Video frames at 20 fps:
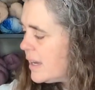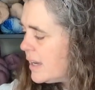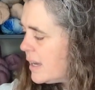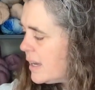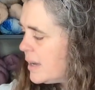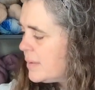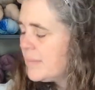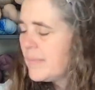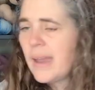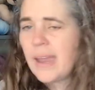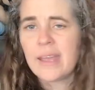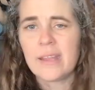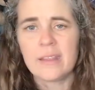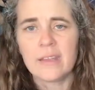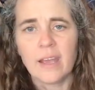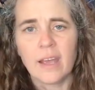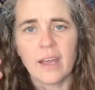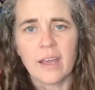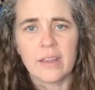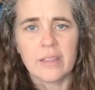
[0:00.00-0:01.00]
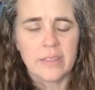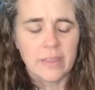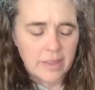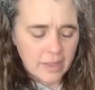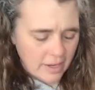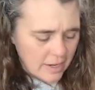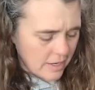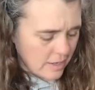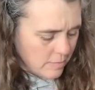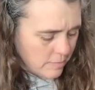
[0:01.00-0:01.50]
And
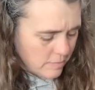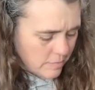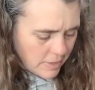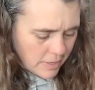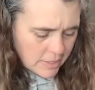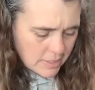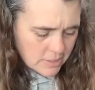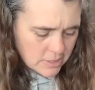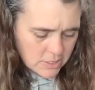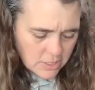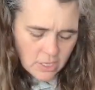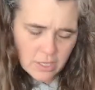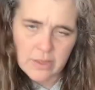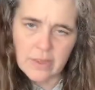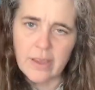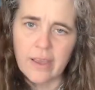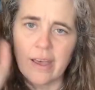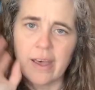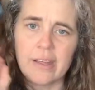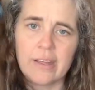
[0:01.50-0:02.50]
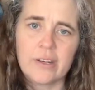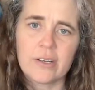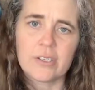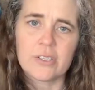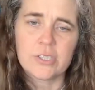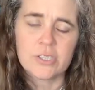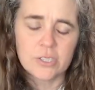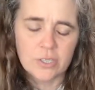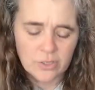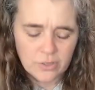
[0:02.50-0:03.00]
I mixed all the
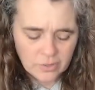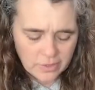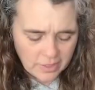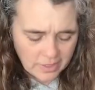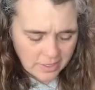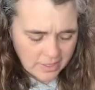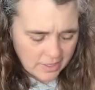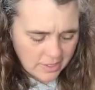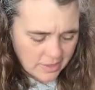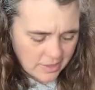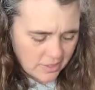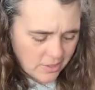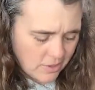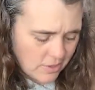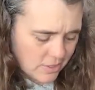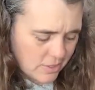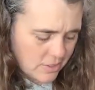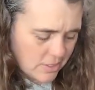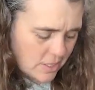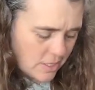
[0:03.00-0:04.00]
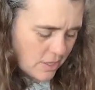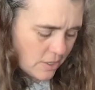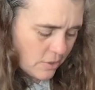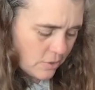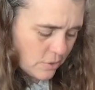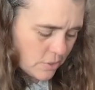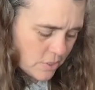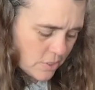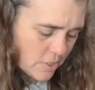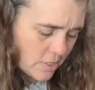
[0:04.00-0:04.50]
colors, so like you can see
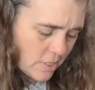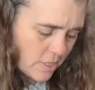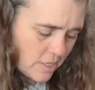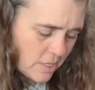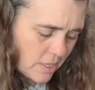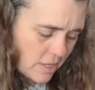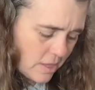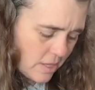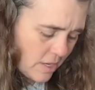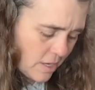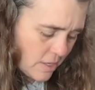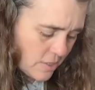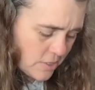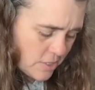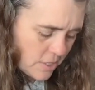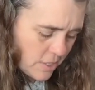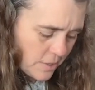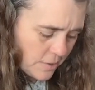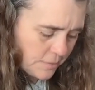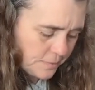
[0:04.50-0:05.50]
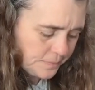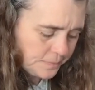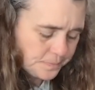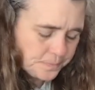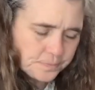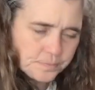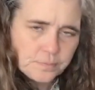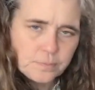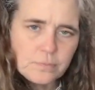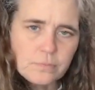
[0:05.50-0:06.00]
those kind of in there too.
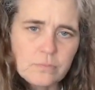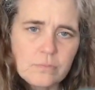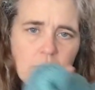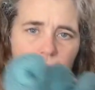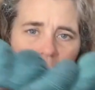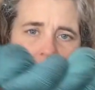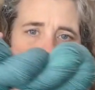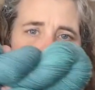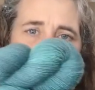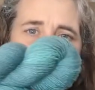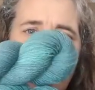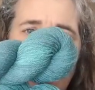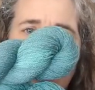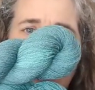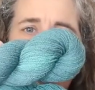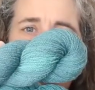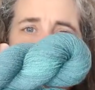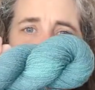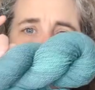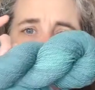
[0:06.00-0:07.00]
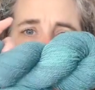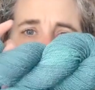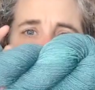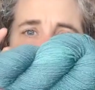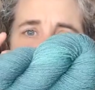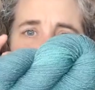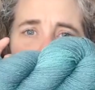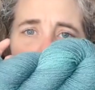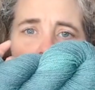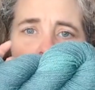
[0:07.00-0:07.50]
I did
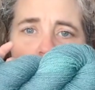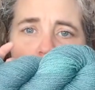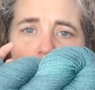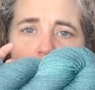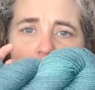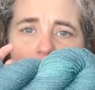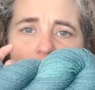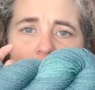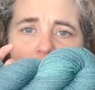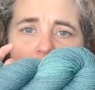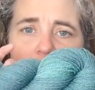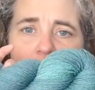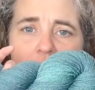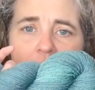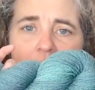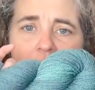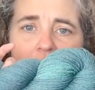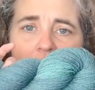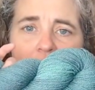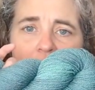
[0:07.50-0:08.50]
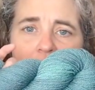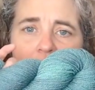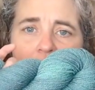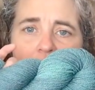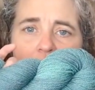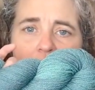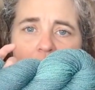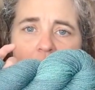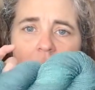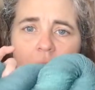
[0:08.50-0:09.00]
this really pretty
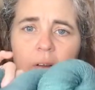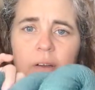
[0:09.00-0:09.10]
green.